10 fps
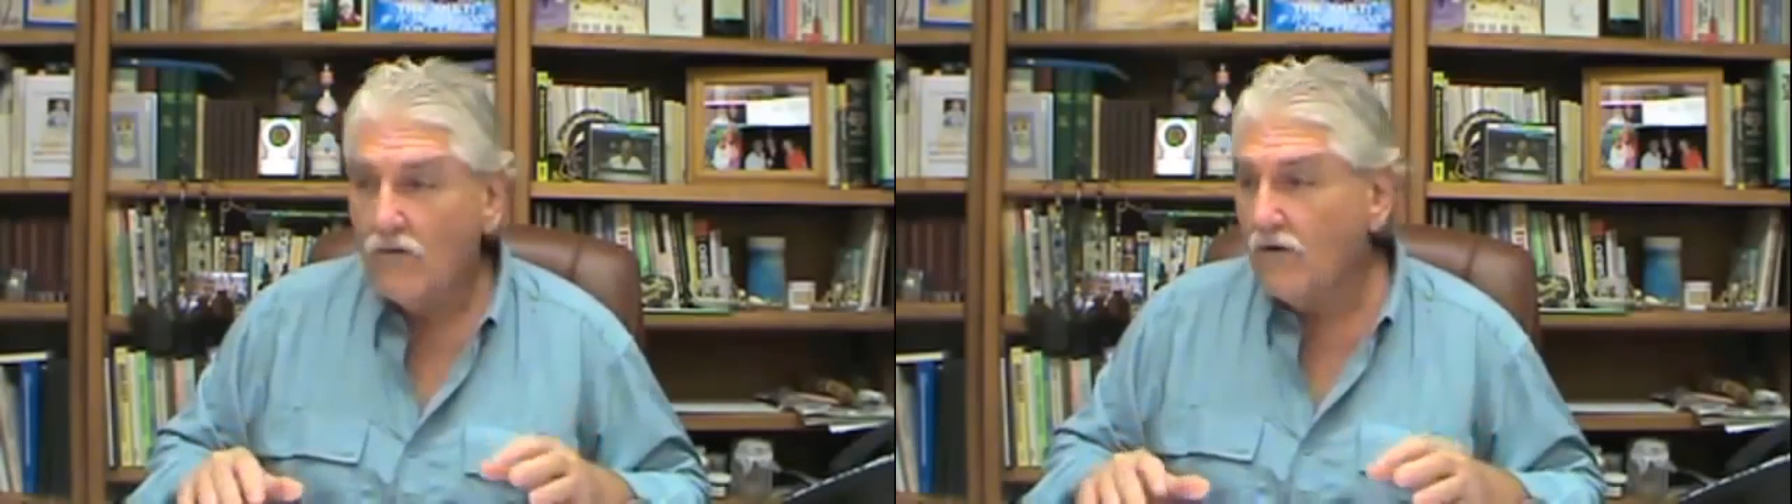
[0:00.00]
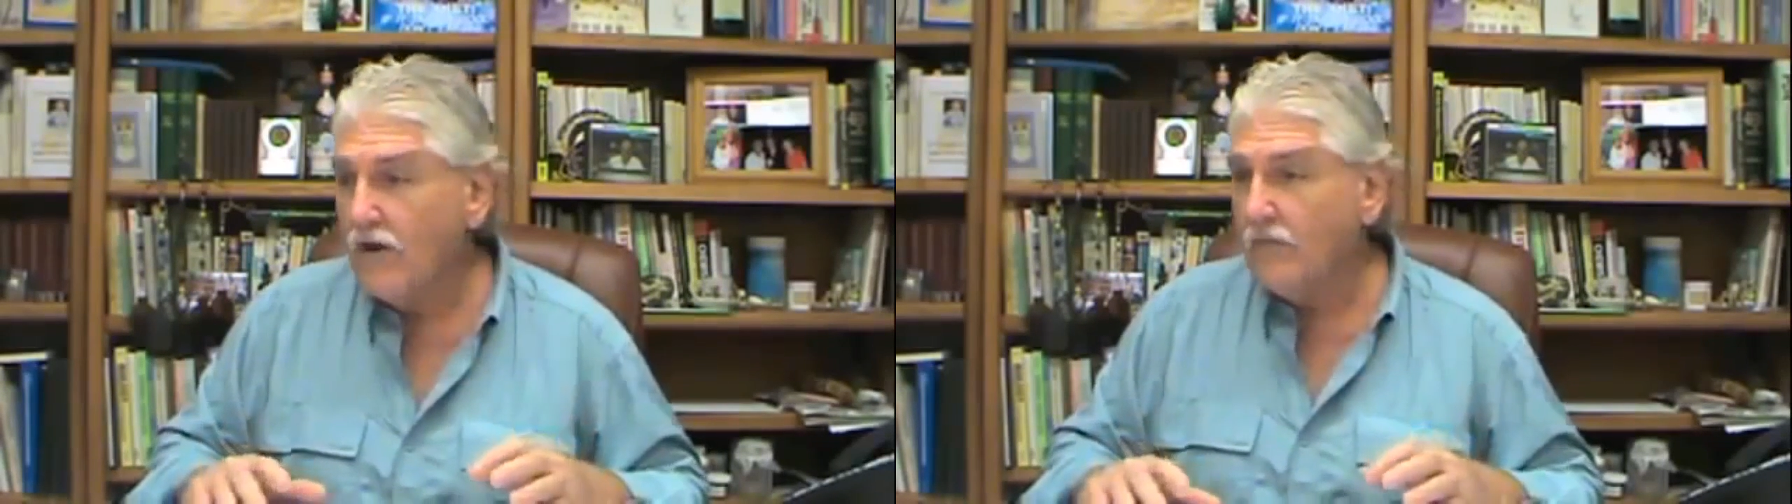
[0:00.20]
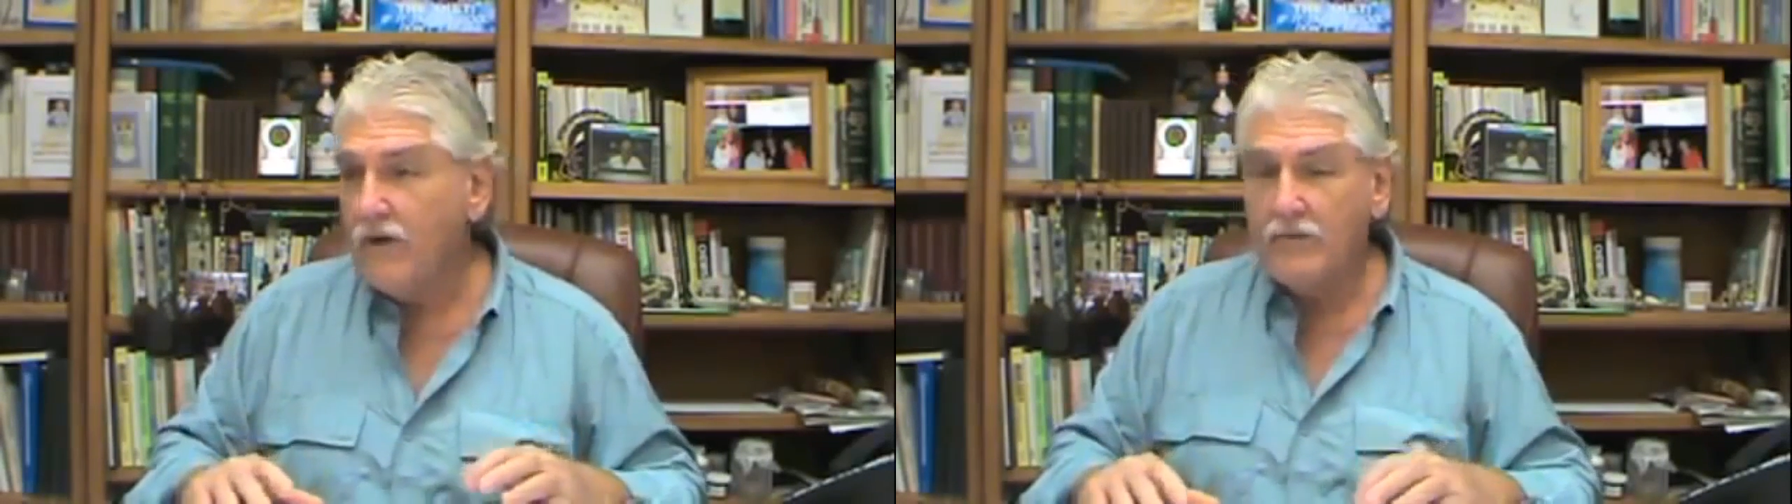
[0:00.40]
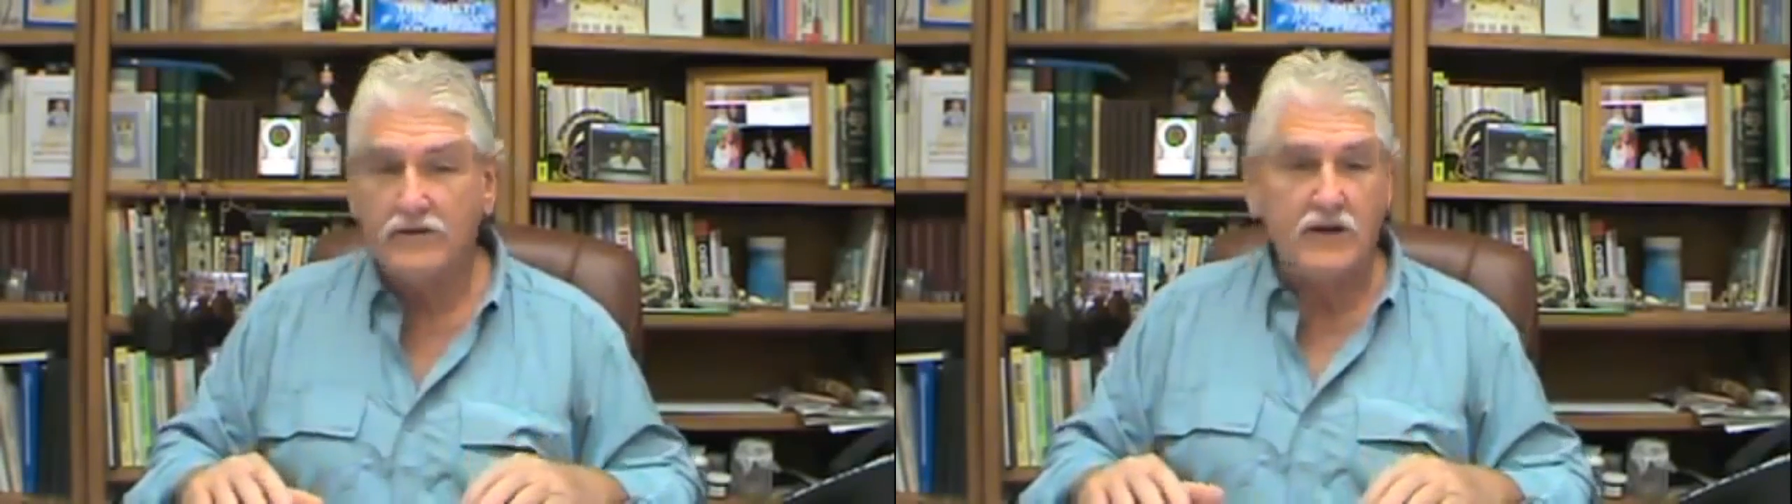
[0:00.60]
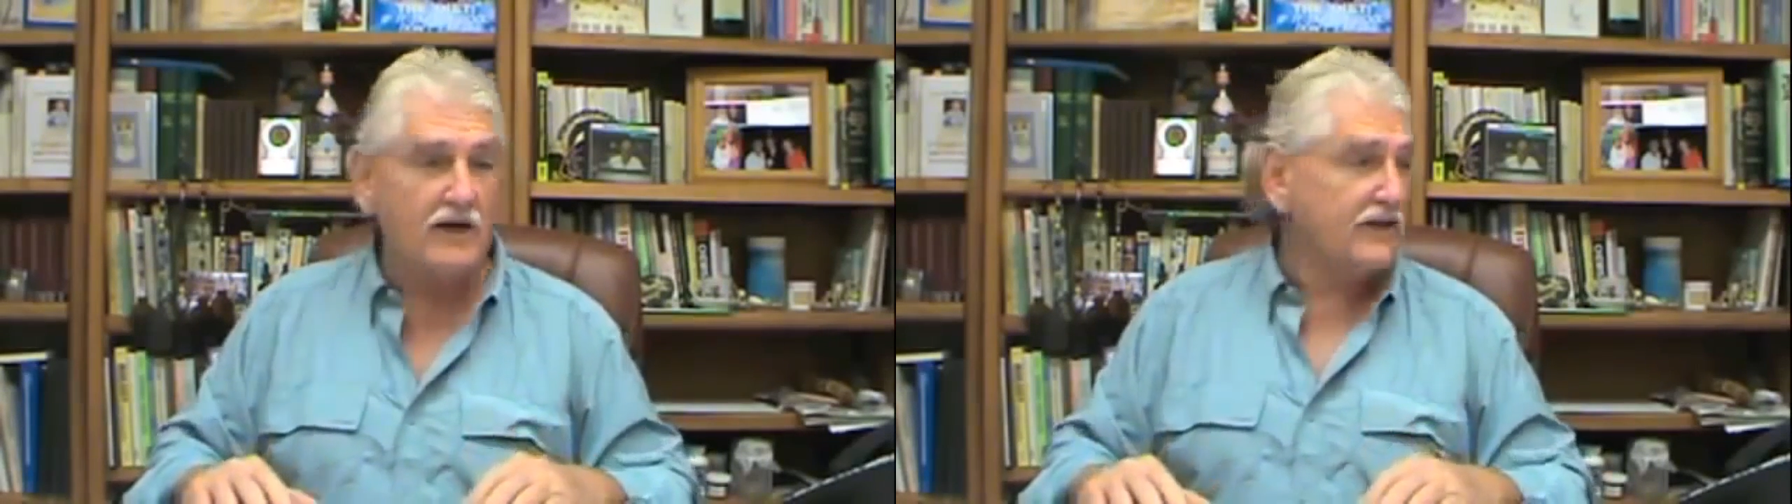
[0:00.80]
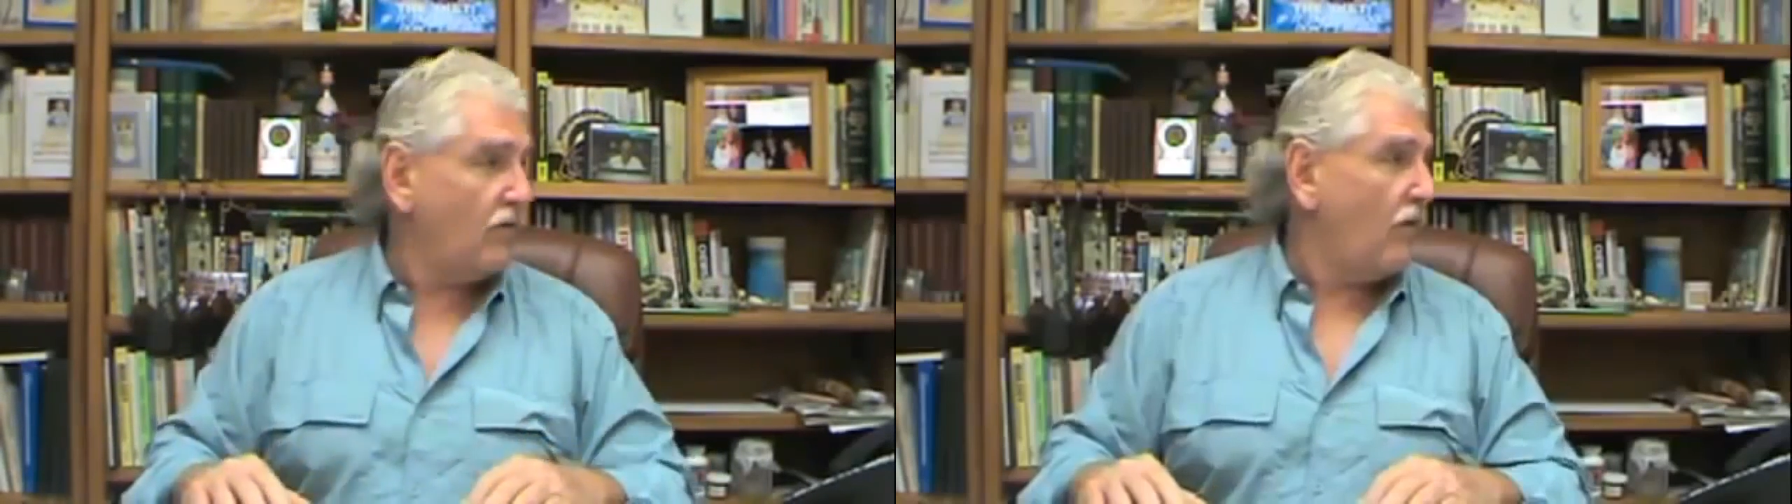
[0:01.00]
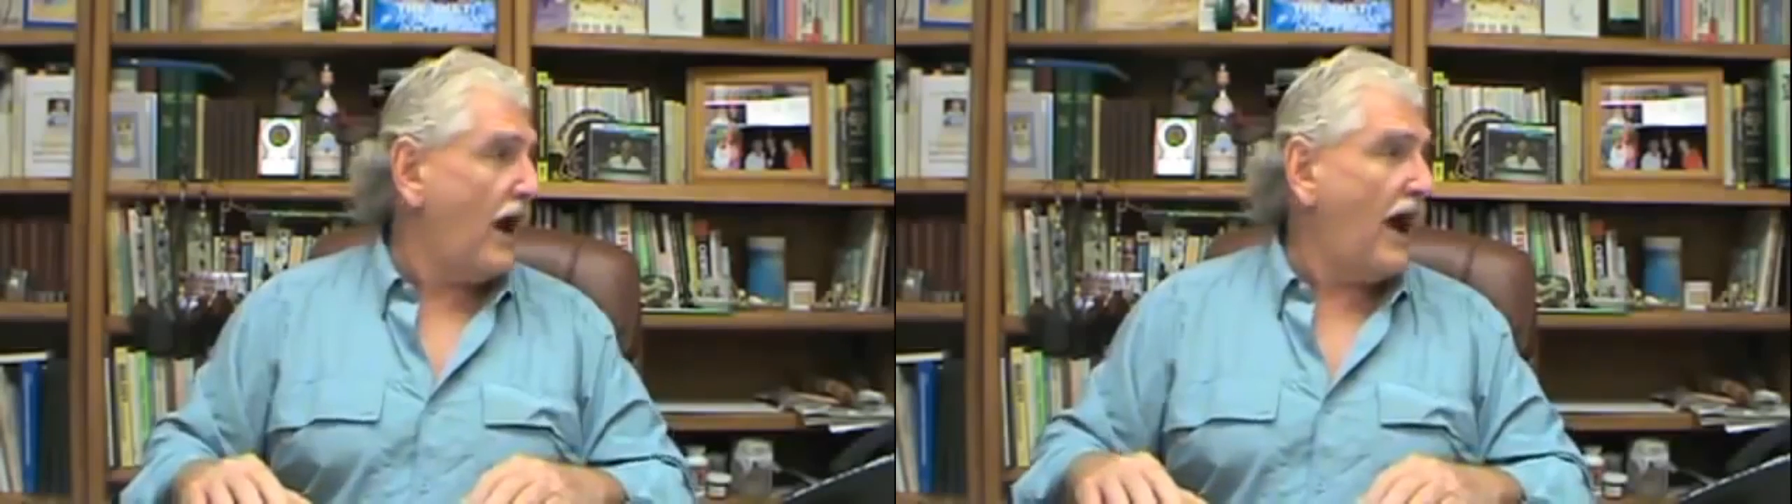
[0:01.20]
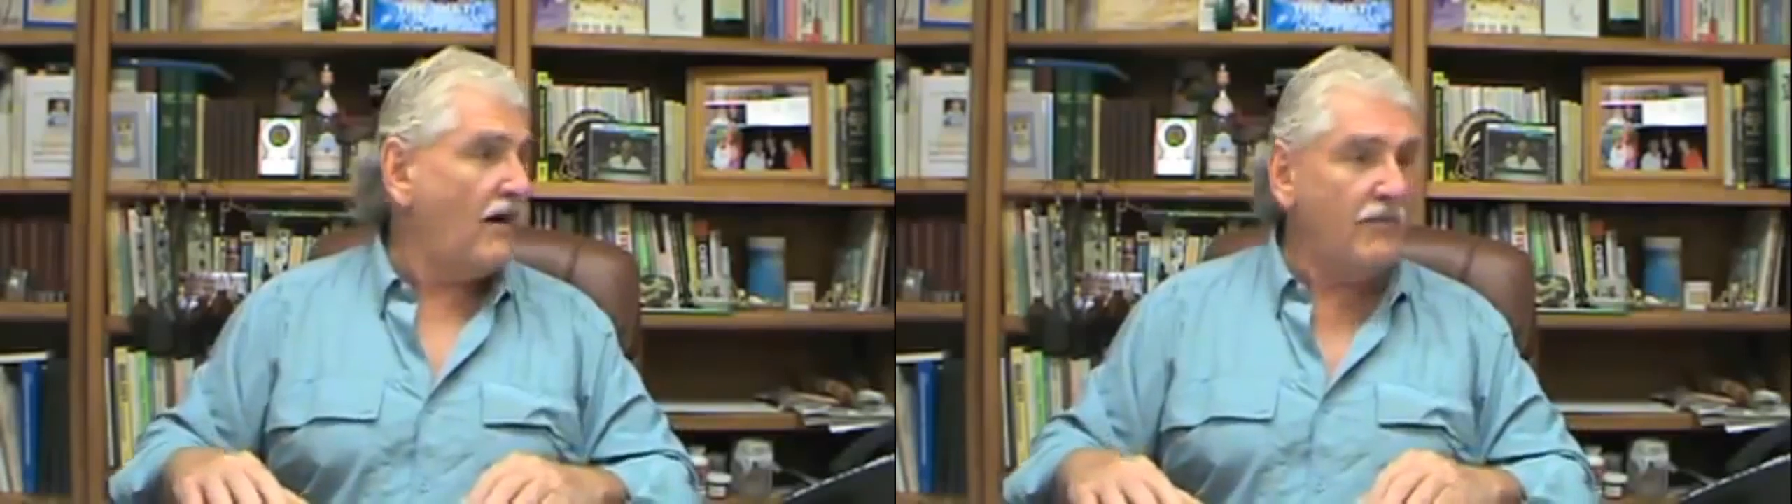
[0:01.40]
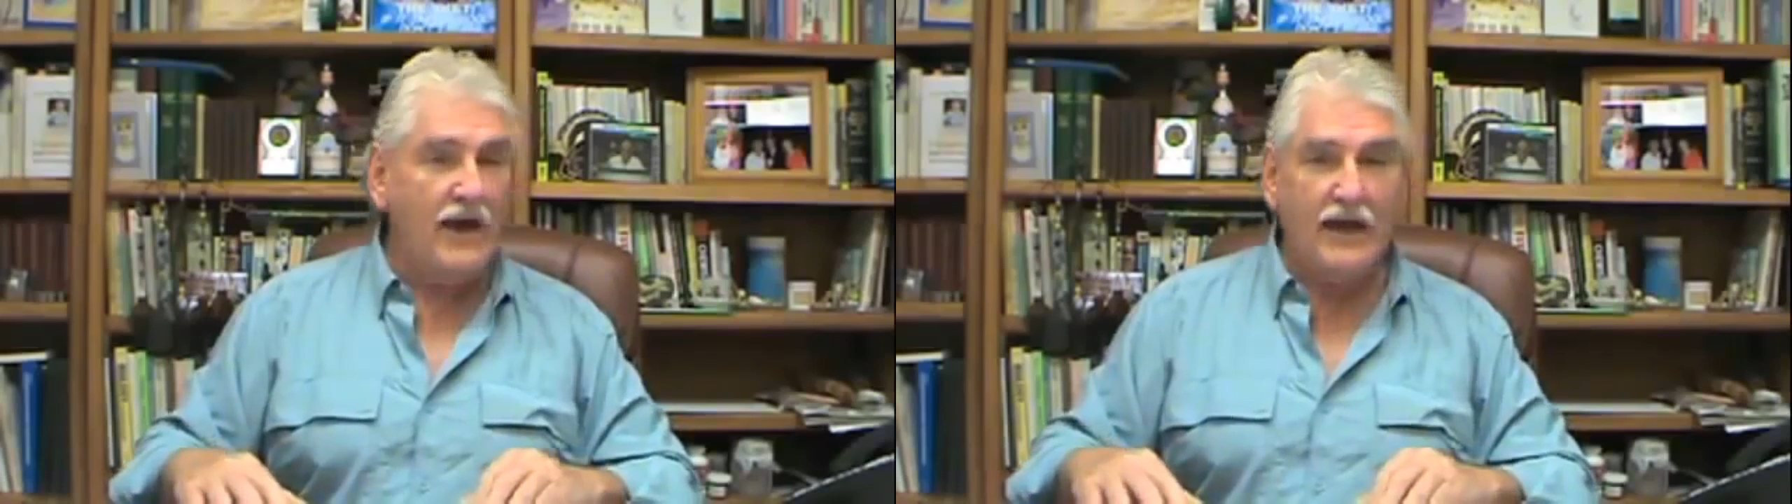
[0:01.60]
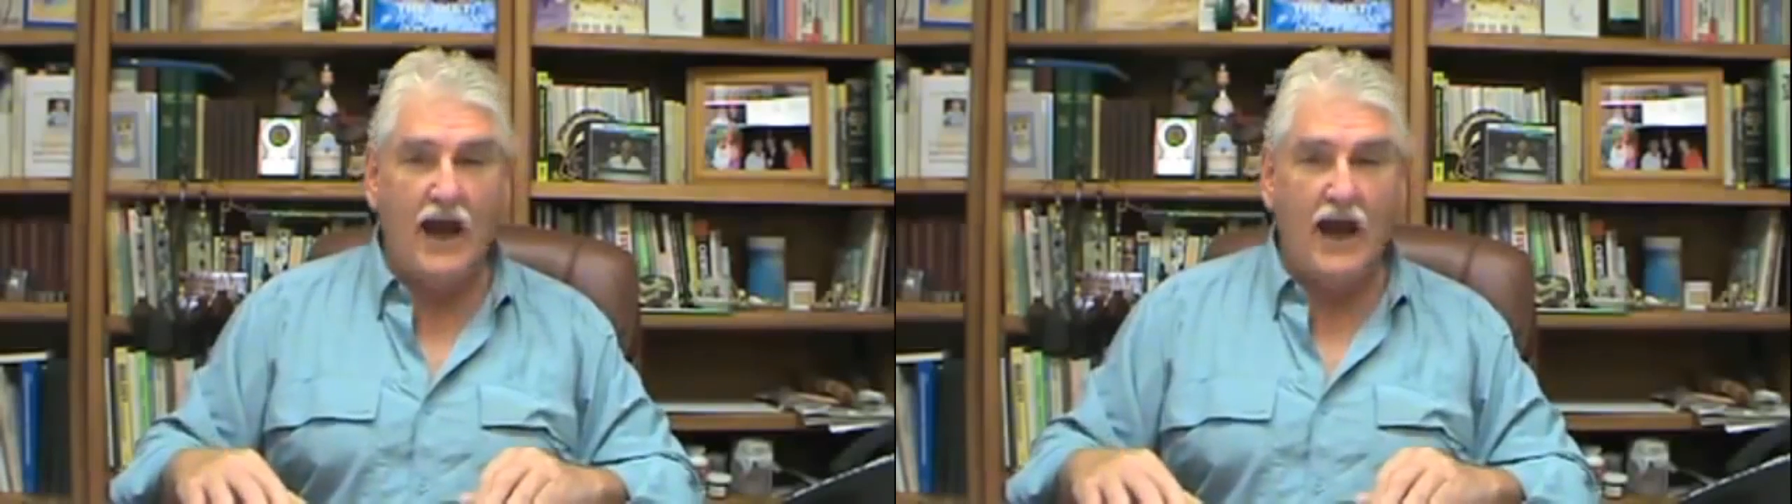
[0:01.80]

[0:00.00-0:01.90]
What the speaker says: Well, then people started to say, wow, man,